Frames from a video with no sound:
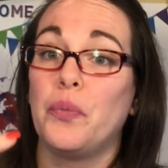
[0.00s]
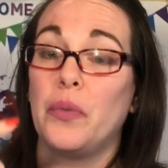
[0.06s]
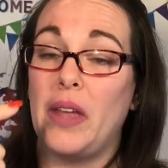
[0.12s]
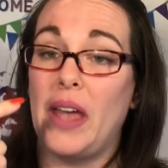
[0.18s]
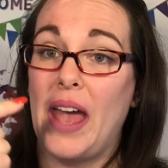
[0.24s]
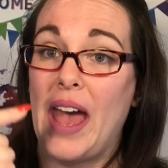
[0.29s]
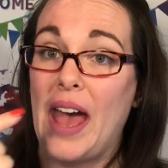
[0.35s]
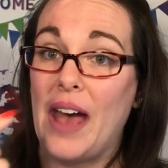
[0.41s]

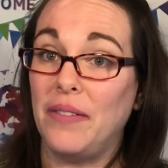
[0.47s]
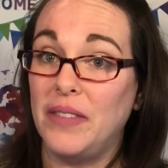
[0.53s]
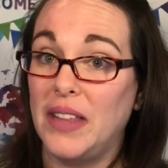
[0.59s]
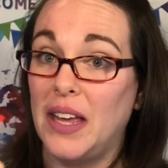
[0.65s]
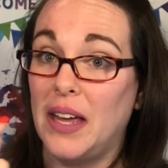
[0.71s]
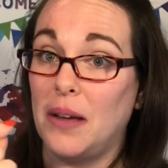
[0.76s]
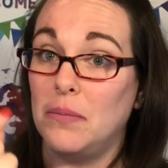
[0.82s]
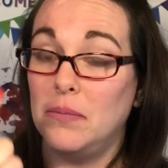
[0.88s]
have
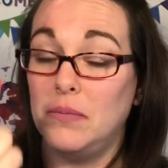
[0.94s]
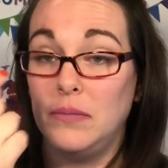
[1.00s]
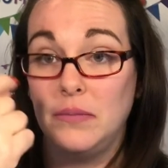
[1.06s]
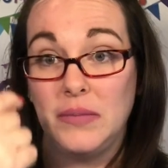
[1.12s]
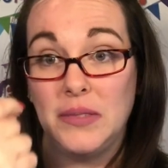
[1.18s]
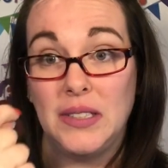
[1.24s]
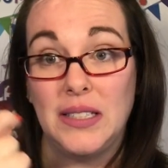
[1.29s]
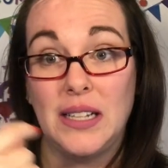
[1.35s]
them
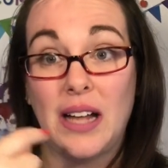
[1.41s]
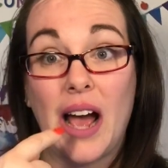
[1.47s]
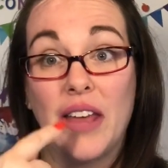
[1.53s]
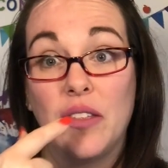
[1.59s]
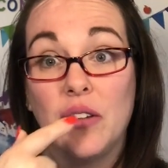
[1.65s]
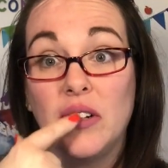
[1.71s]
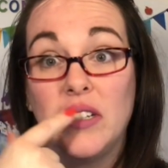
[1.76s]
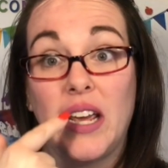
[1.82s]

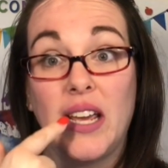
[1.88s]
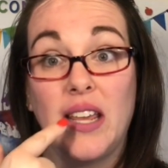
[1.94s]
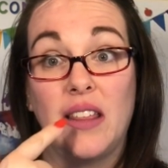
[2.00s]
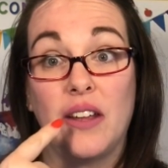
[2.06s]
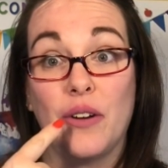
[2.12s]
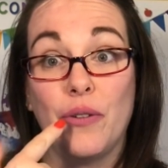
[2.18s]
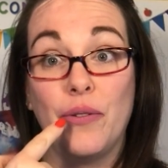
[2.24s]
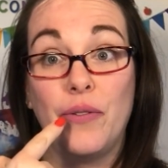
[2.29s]
either take
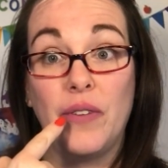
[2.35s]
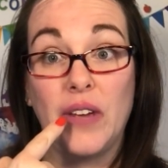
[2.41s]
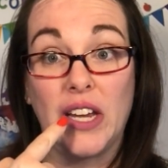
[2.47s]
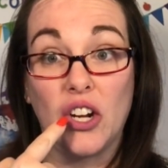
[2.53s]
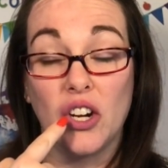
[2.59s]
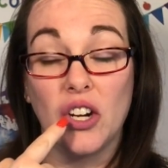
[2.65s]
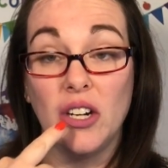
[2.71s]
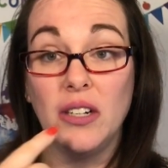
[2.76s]
their
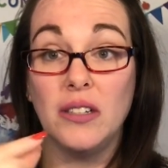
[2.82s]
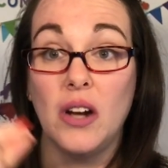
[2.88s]
finger